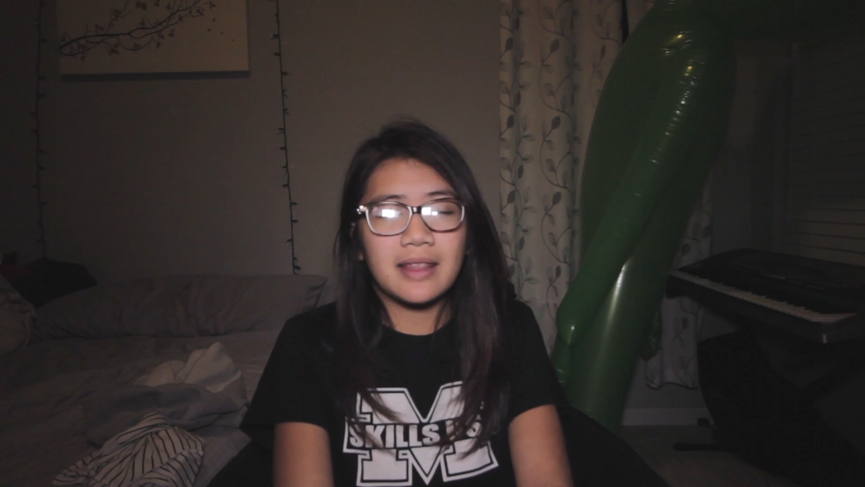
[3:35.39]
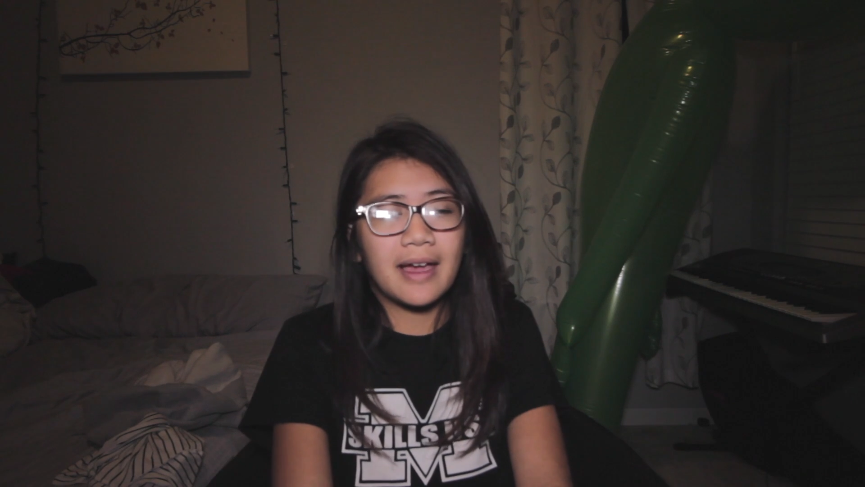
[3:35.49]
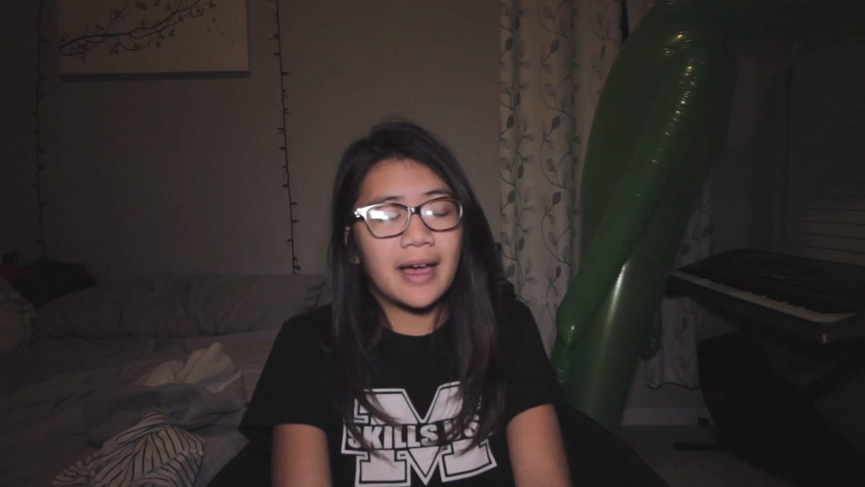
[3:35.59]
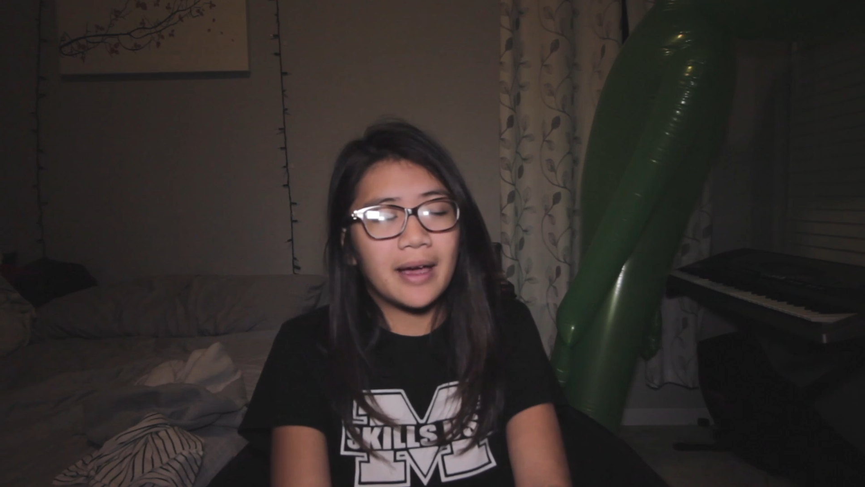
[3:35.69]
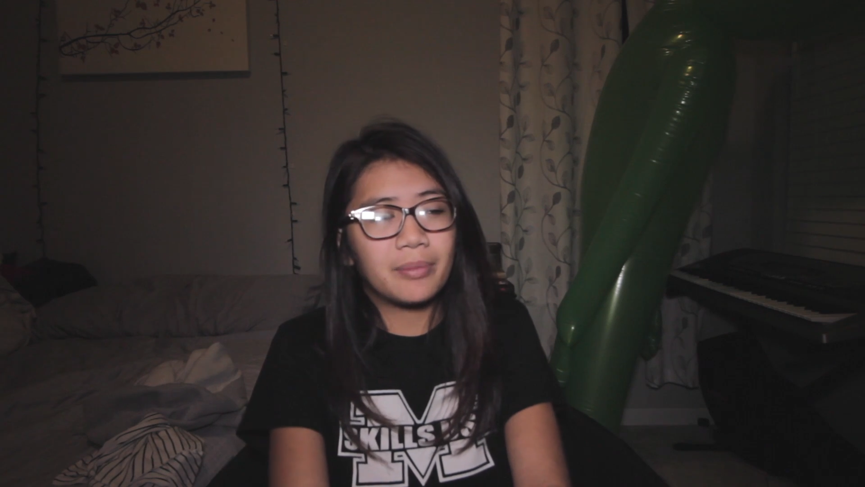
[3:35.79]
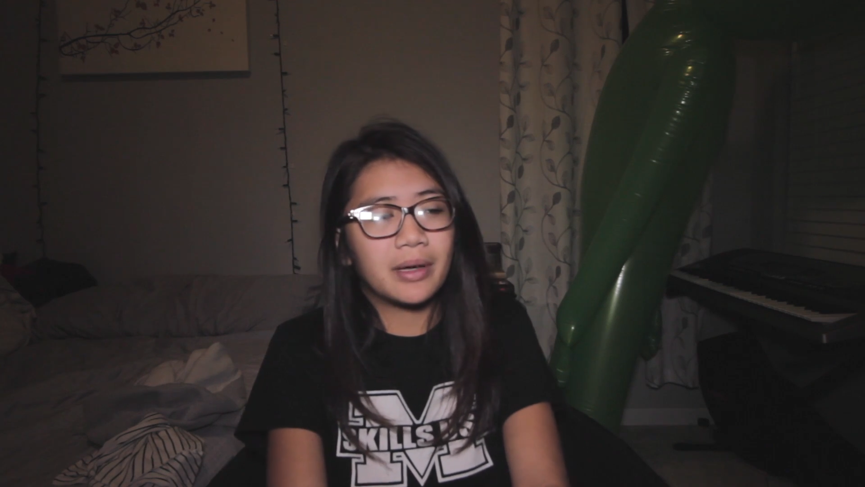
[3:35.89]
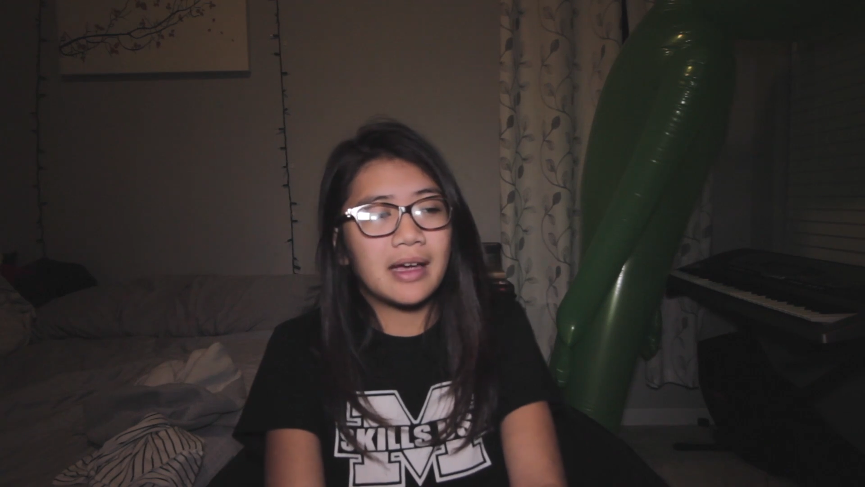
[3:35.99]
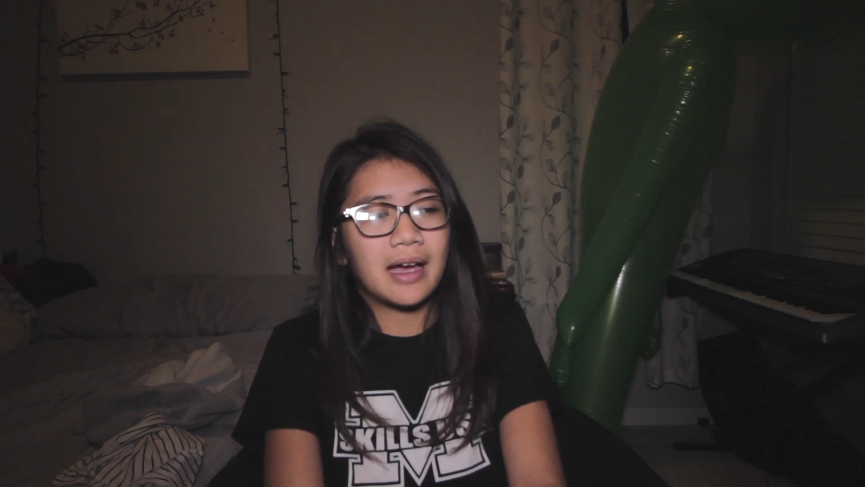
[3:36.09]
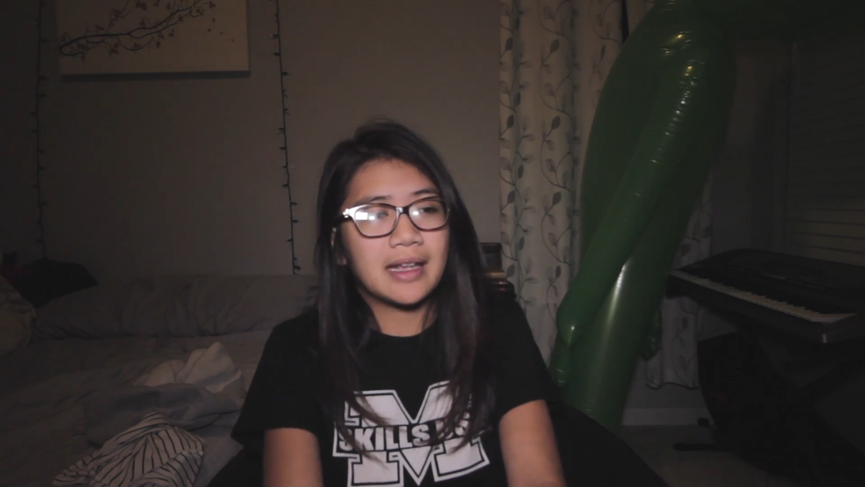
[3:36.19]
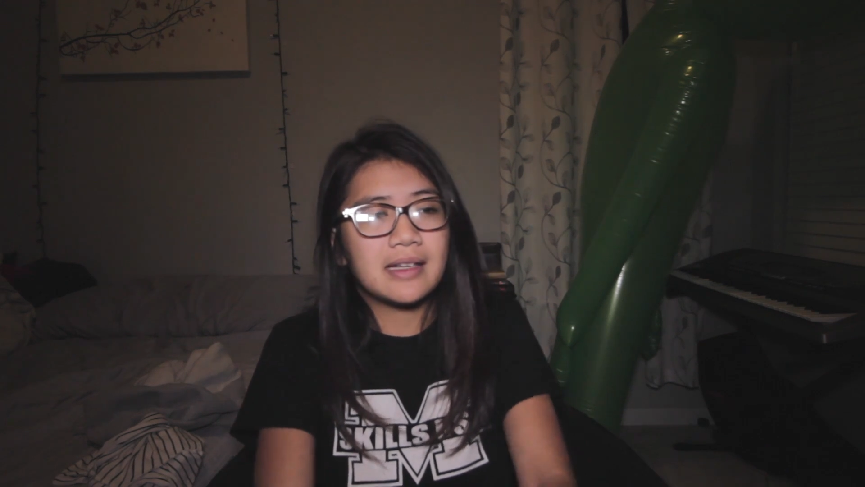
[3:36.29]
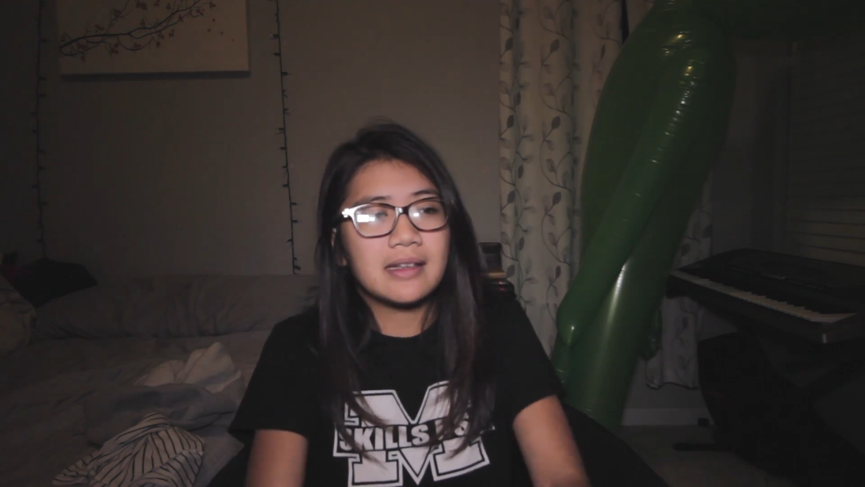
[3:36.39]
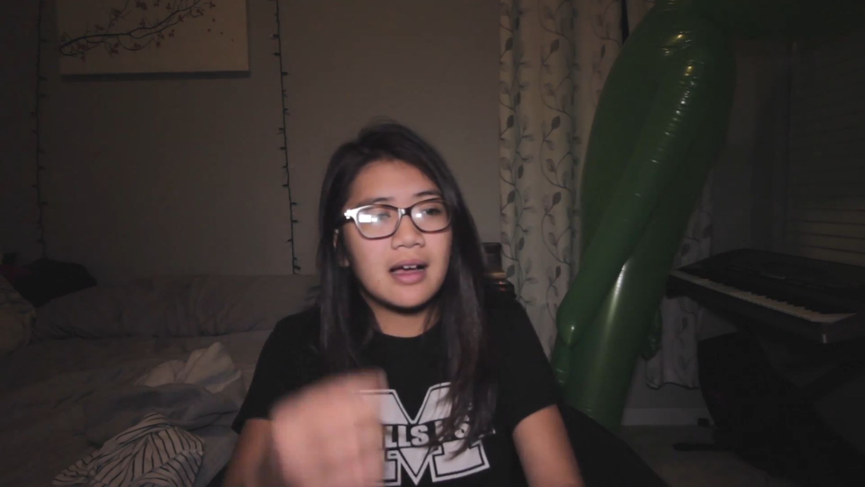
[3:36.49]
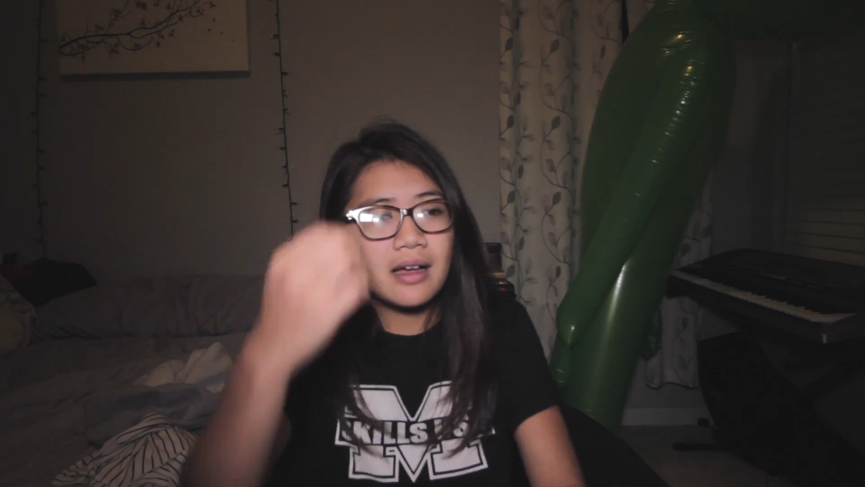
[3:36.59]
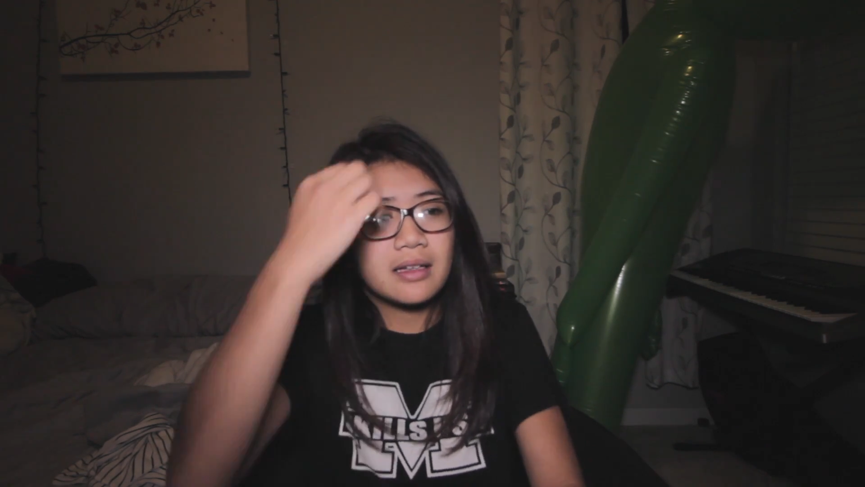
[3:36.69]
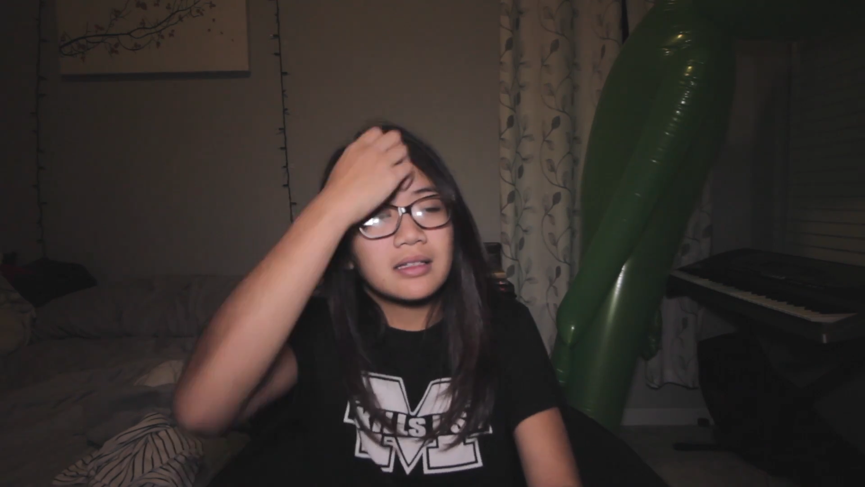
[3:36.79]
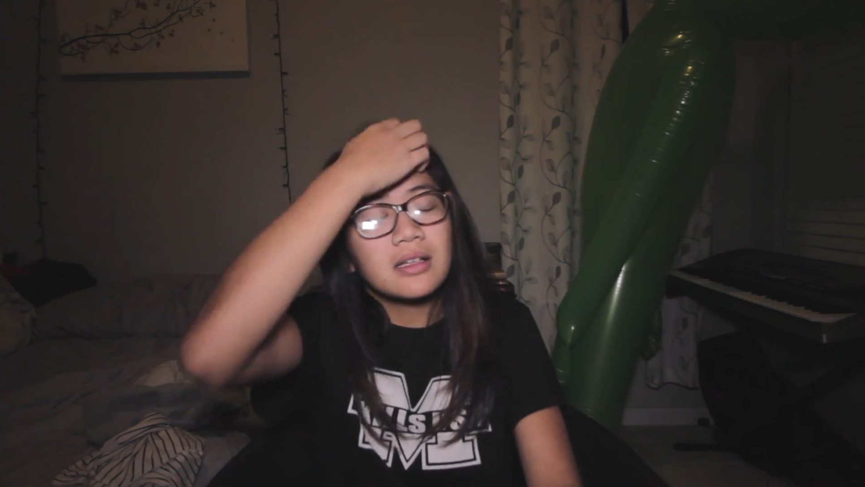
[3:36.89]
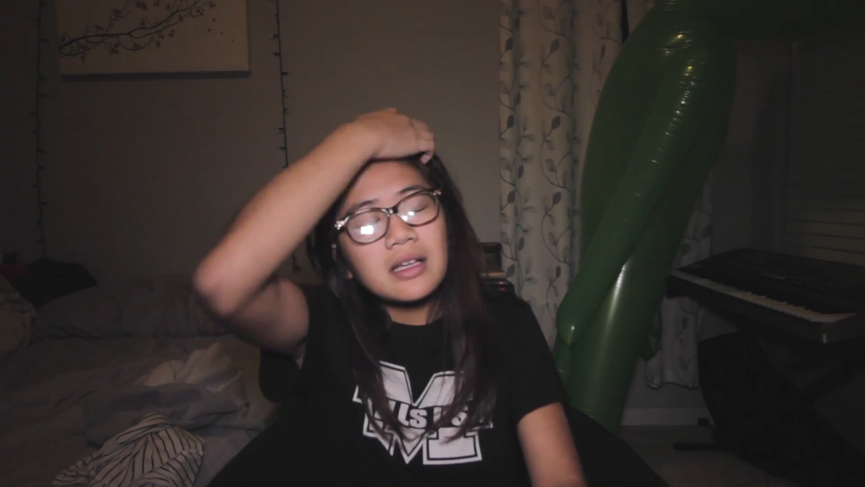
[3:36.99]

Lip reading: that, but I did not